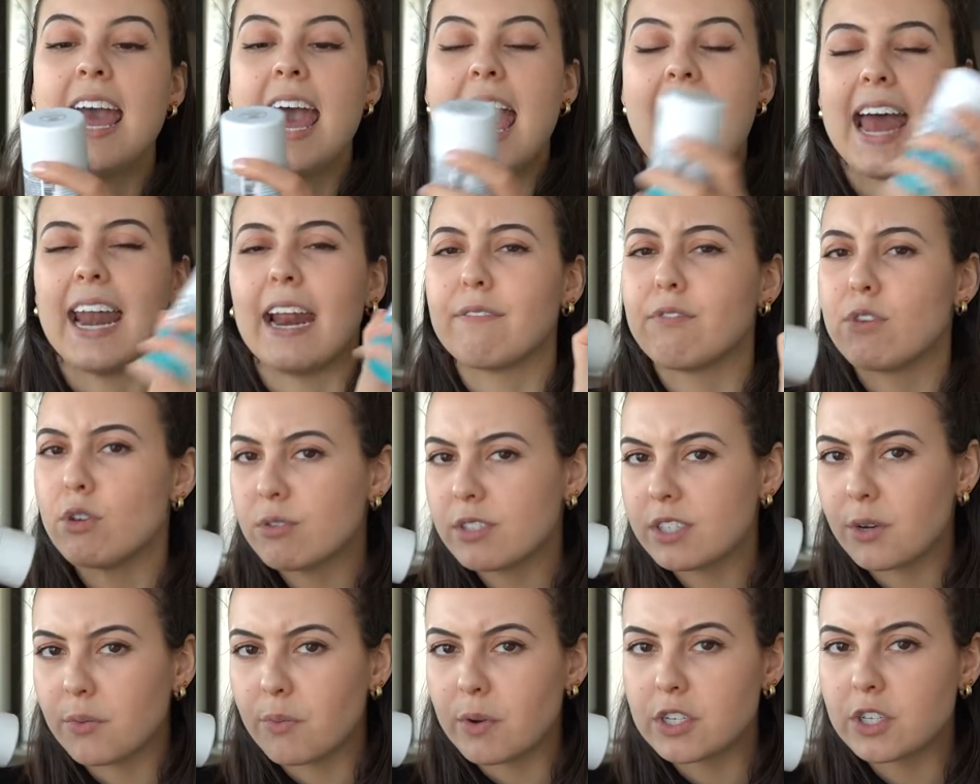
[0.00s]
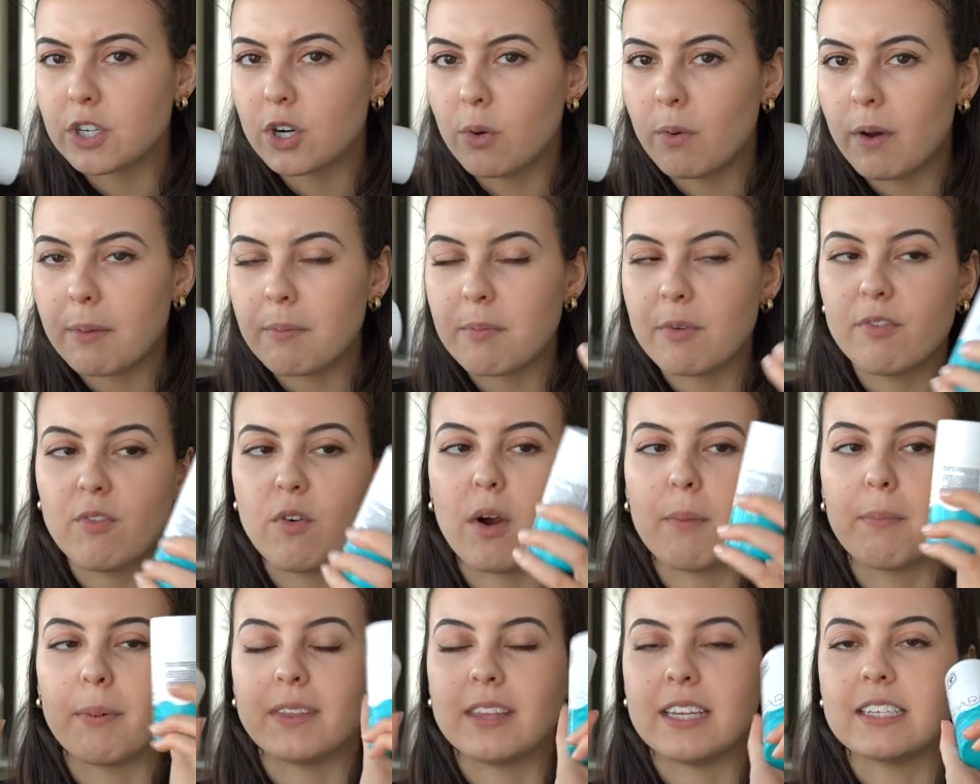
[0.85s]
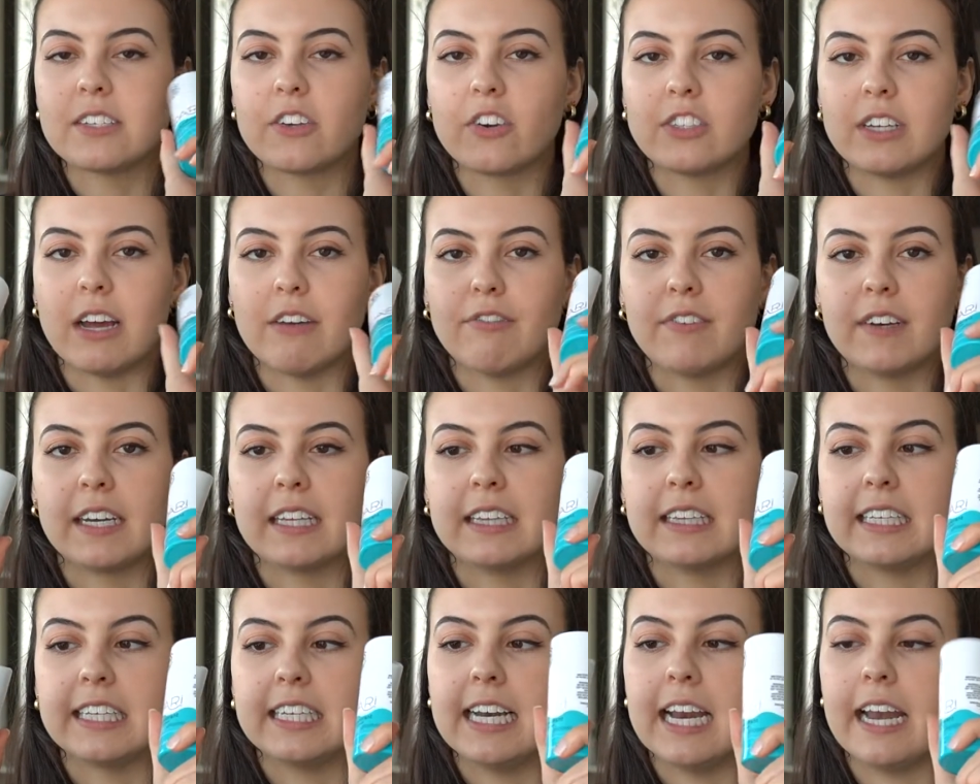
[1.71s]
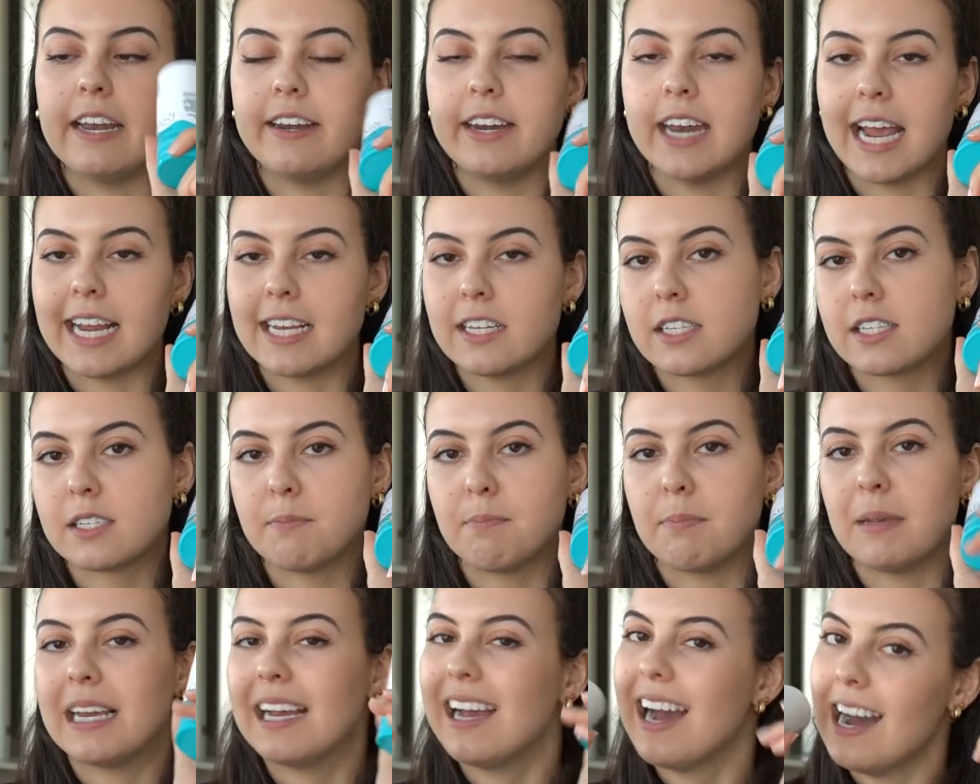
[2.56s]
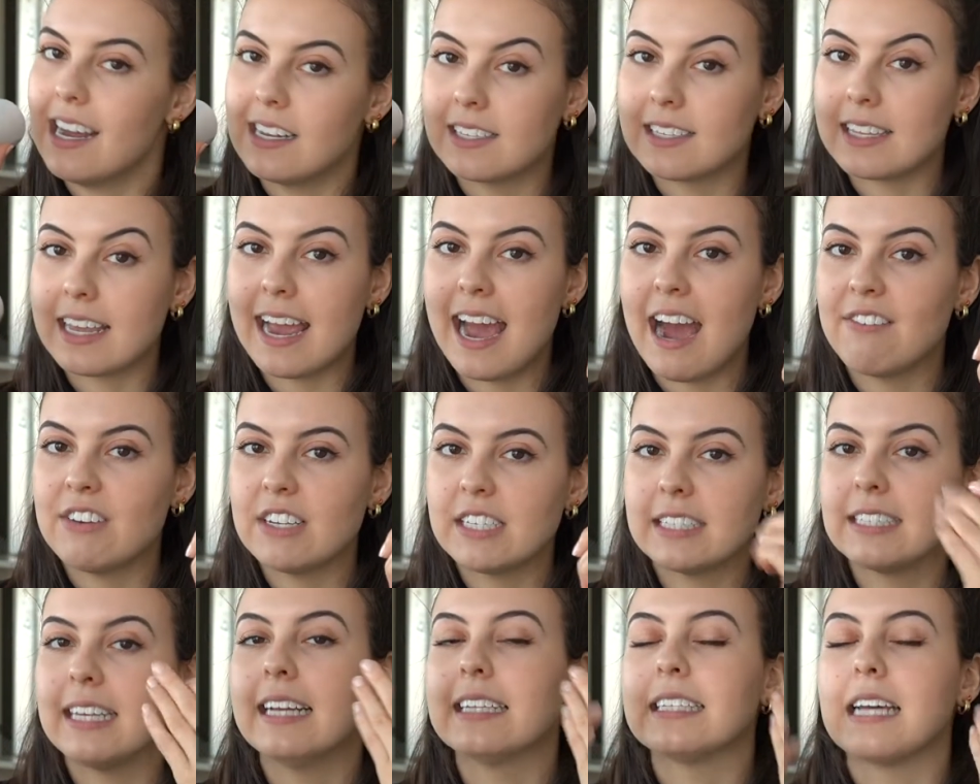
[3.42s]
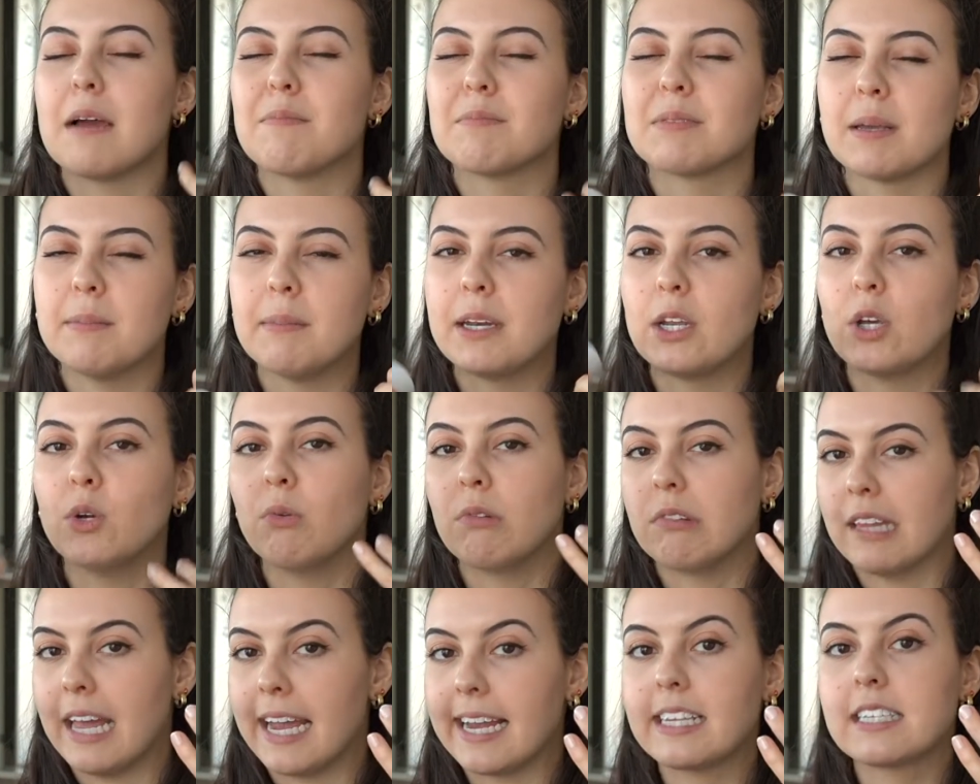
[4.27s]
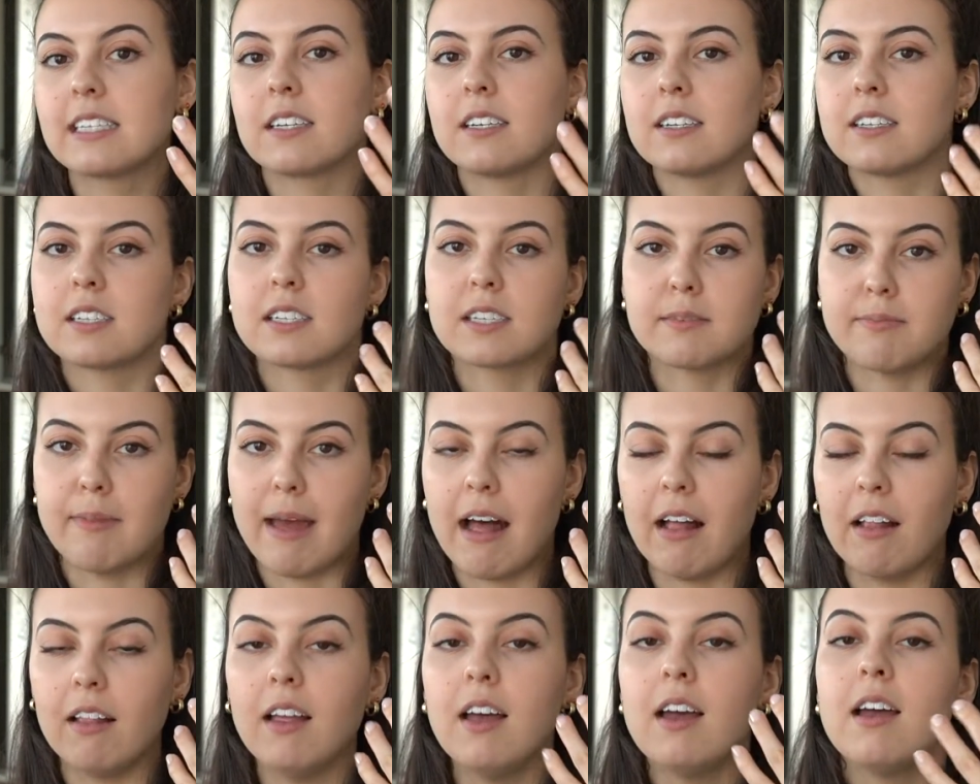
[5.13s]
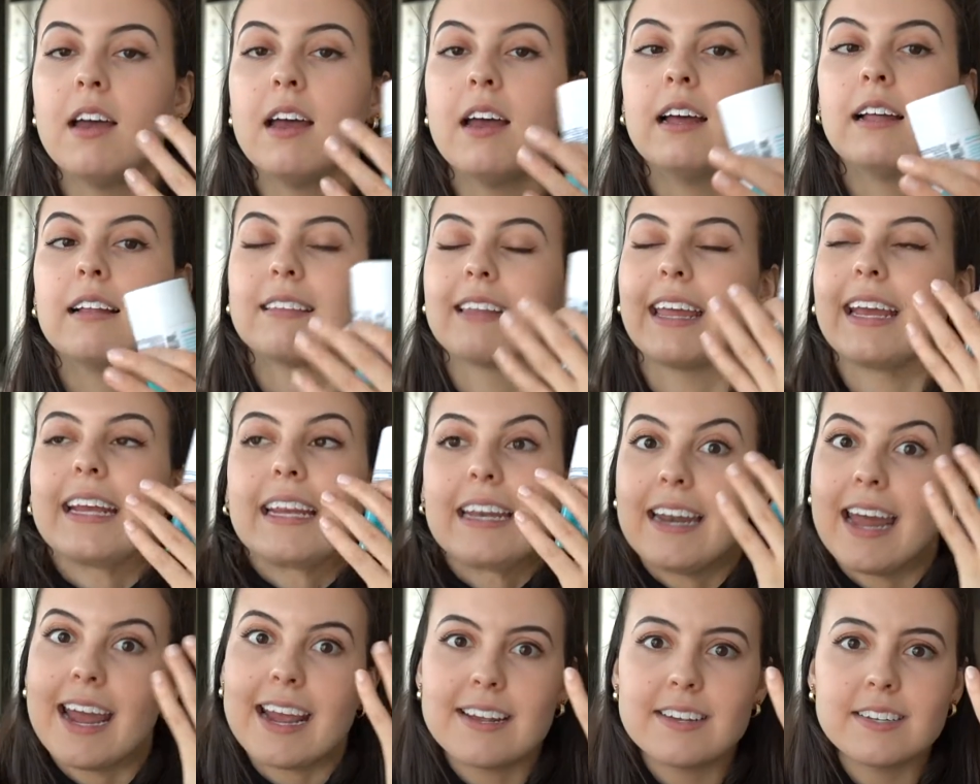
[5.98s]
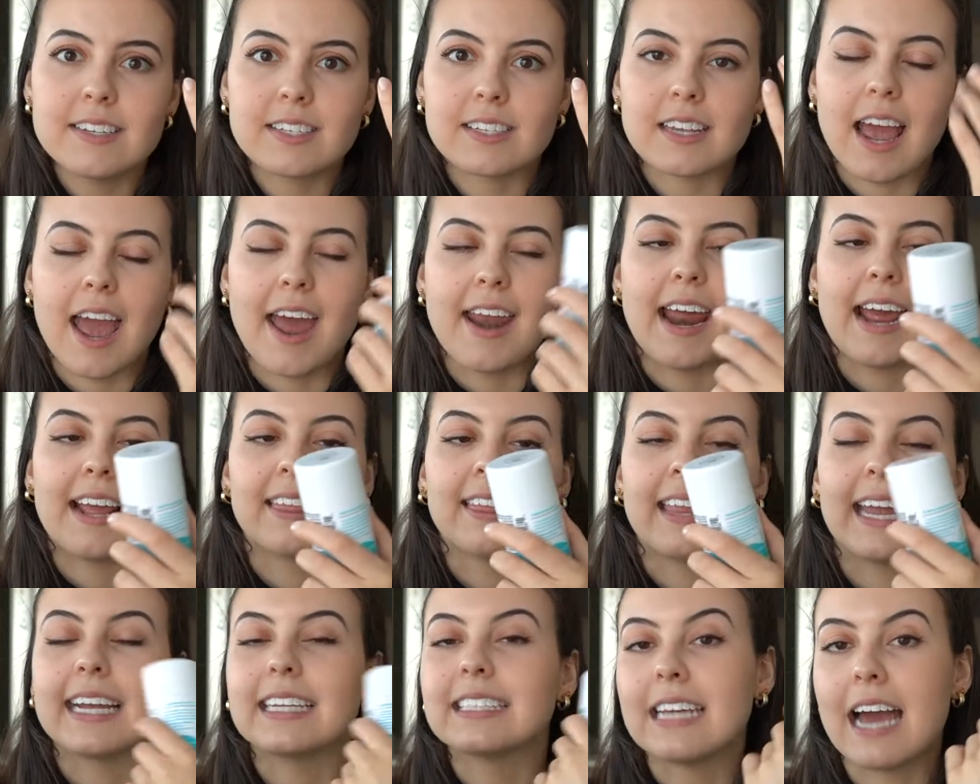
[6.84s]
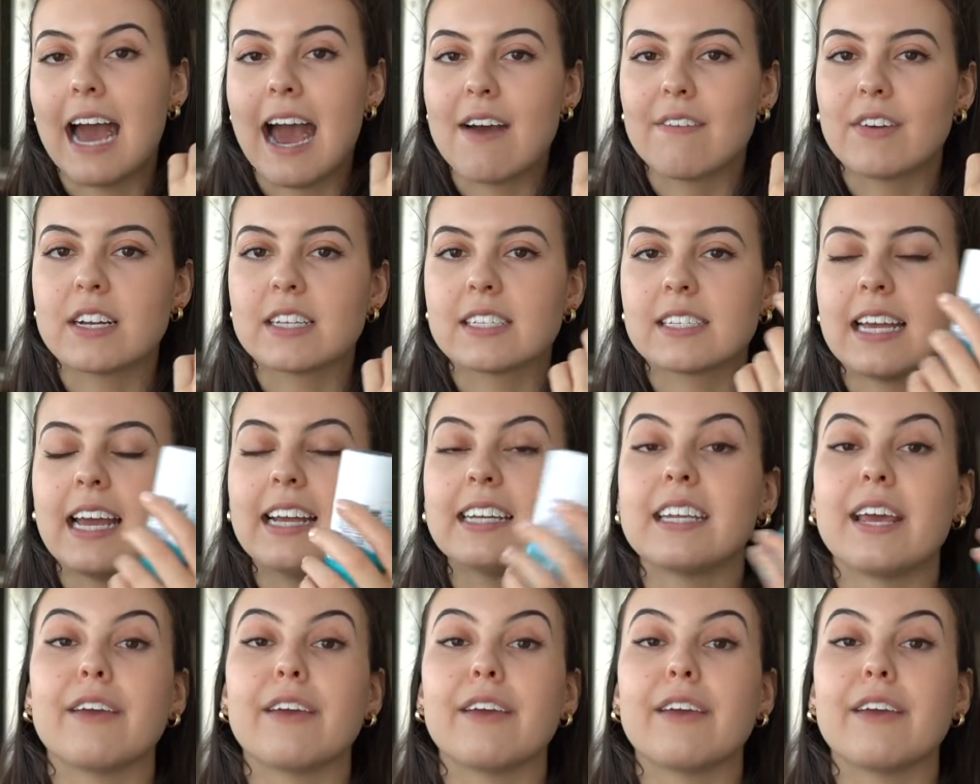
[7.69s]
And I've used the original one before, but these are definitely nice because they have a scent. I'm somebody who likes to smell like nice, and I like to have it a scent.